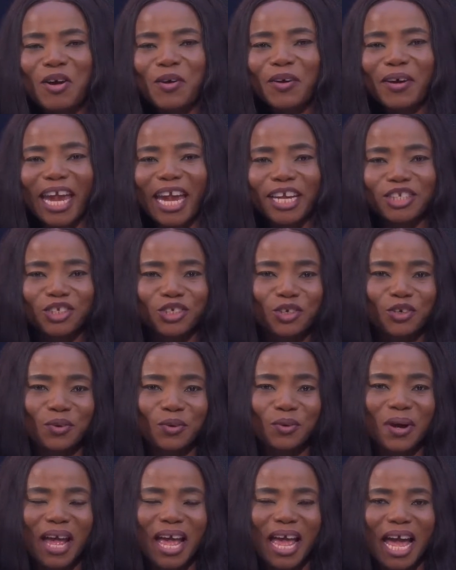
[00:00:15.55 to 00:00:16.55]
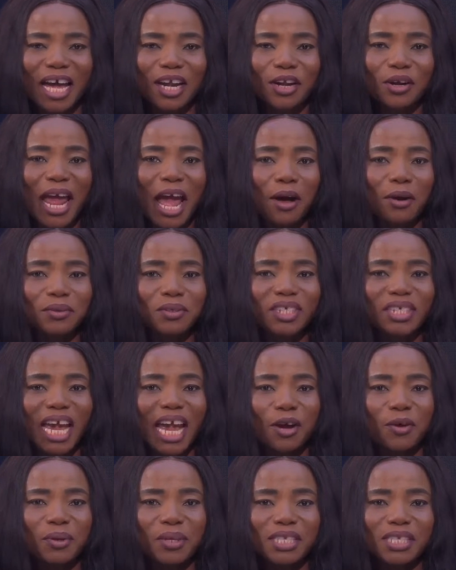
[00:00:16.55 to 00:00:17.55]
Okechukwu. And on Health
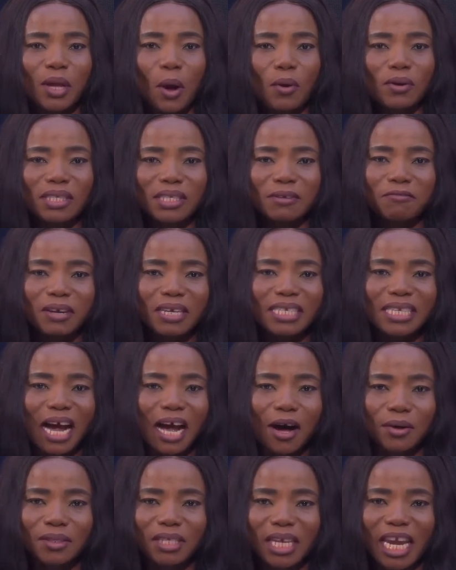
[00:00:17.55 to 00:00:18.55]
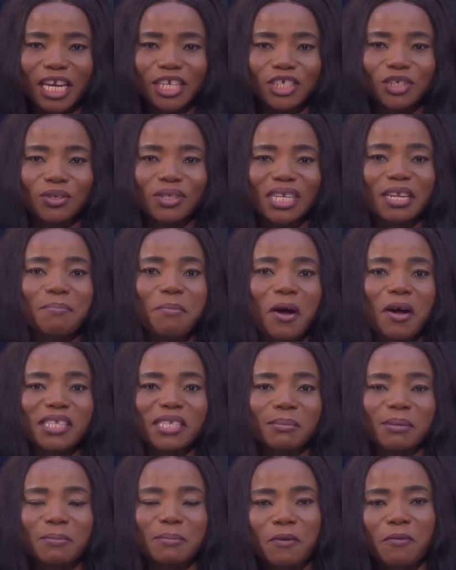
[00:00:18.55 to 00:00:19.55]
Check, we discuss different health issues and
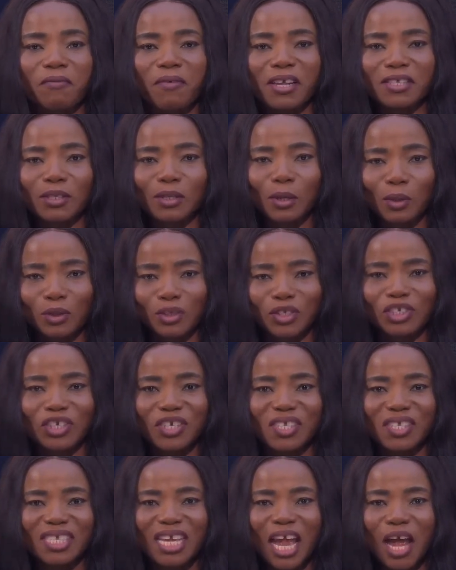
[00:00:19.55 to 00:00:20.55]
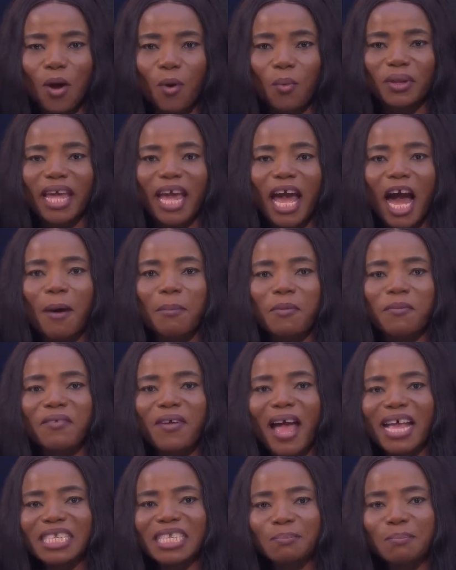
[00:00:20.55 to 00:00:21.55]
possibly profess solutions with the help of
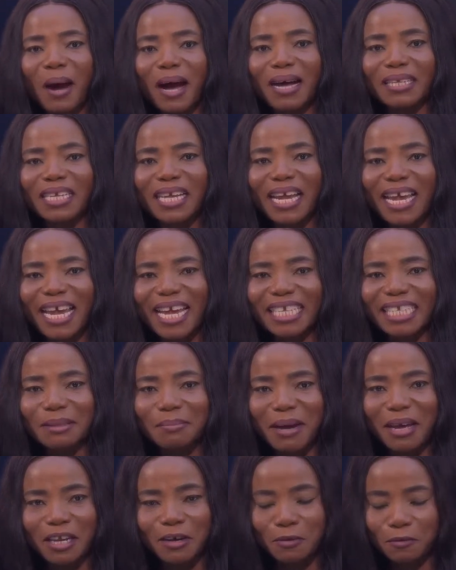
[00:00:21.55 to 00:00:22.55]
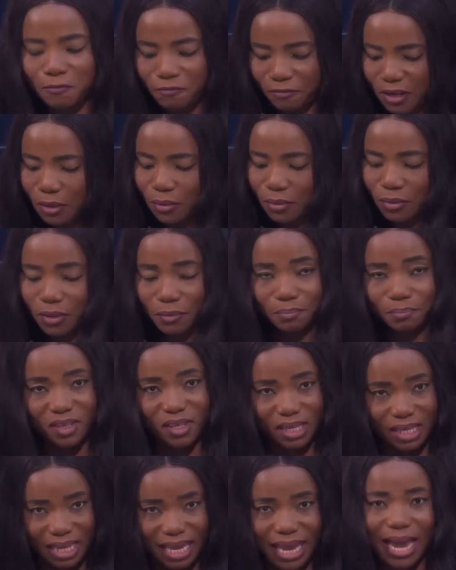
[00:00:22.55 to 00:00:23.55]
experts in the medical field.
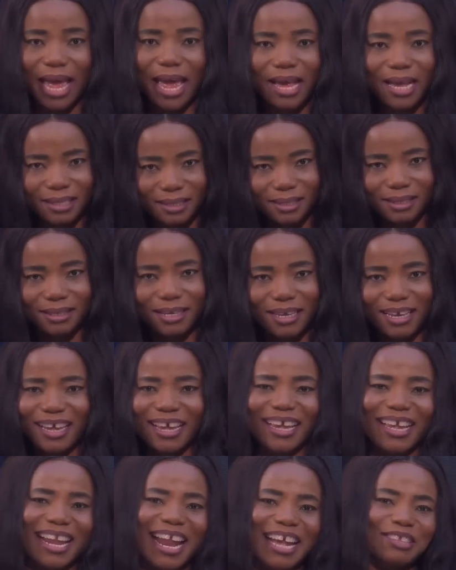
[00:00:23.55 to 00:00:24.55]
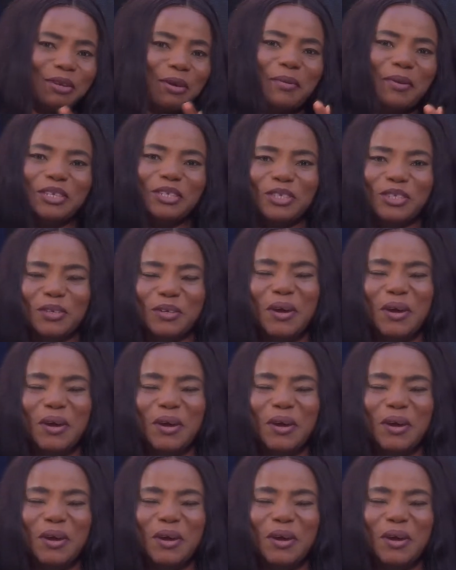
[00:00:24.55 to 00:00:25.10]
Yes, that's what we do.